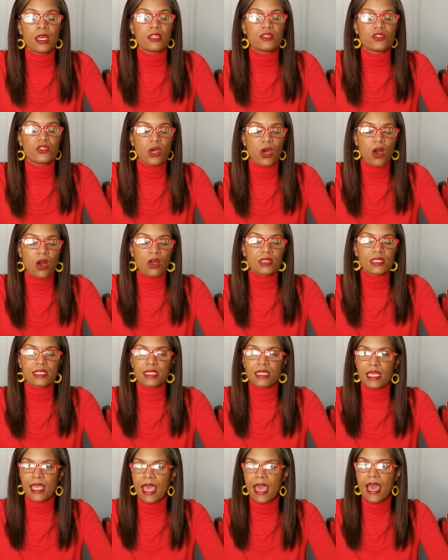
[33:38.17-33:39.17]
Dogs
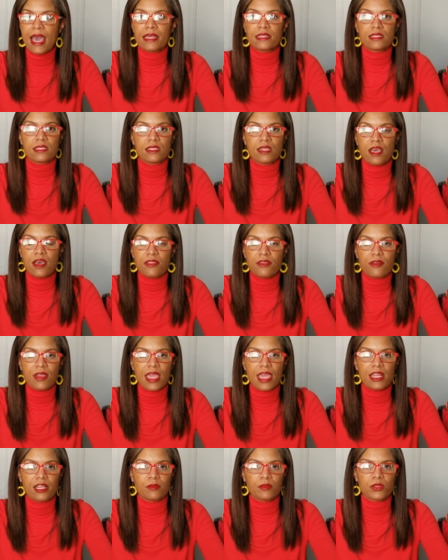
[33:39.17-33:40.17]
and cats and other
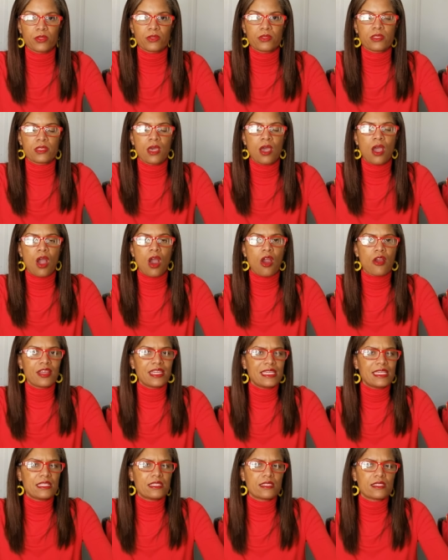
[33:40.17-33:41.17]
animals are
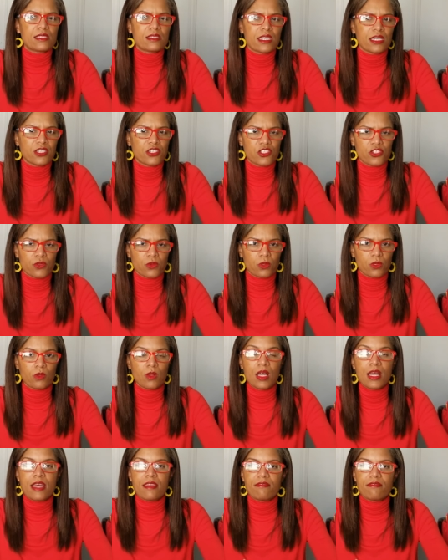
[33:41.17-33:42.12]
instinctual.